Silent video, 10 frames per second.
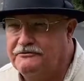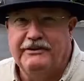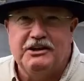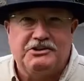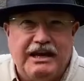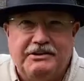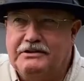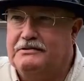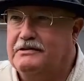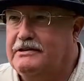finish that
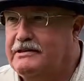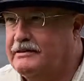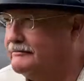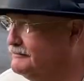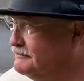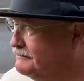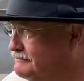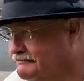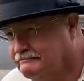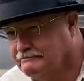degree,
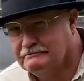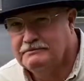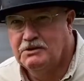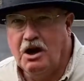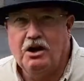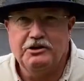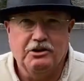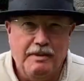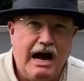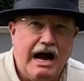call
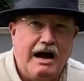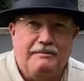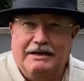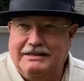your mom.